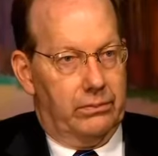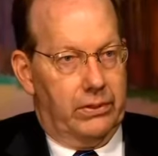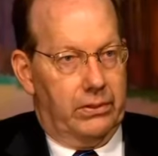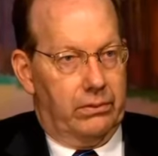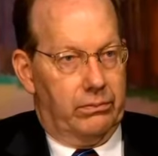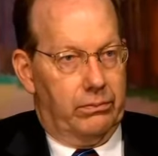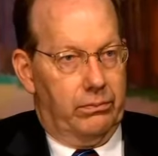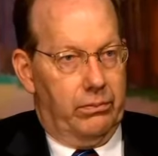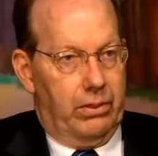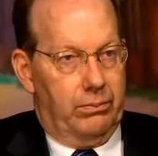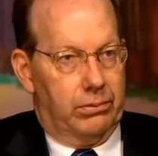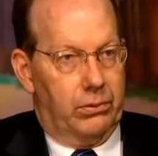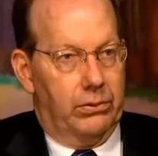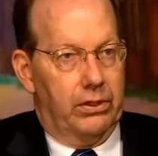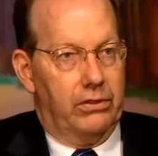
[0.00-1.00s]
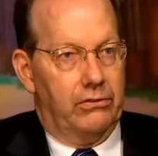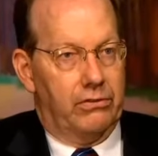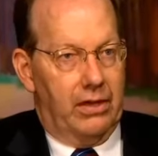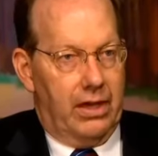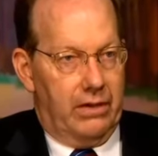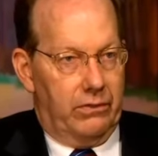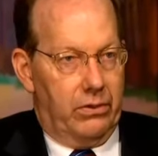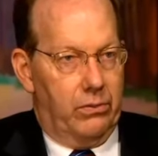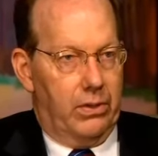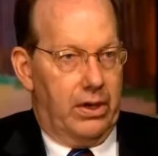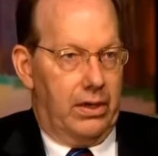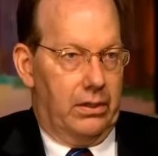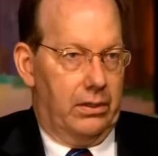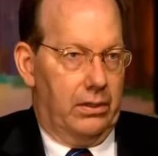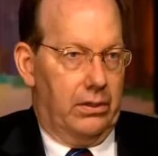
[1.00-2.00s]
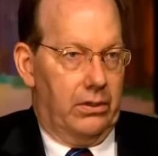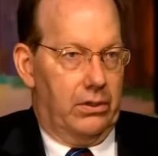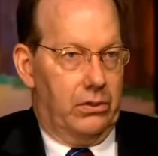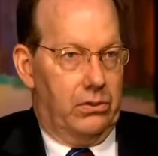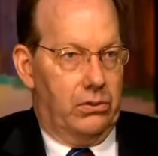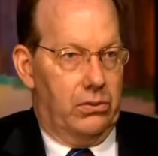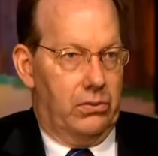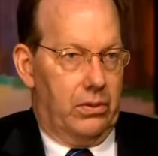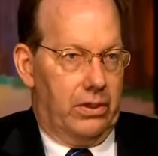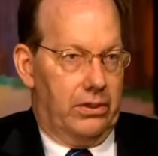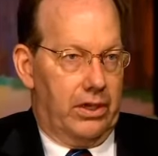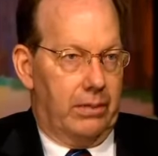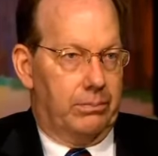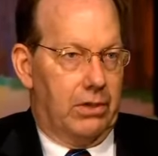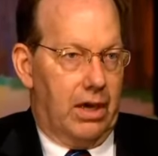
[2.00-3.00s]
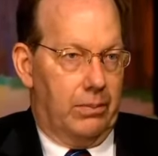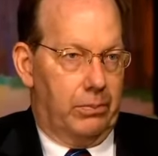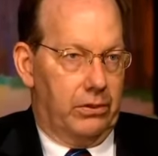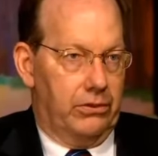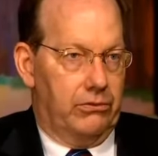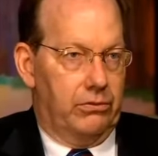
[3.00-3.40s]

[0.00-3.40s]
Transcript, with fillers: you know, employees everywhere who are not properly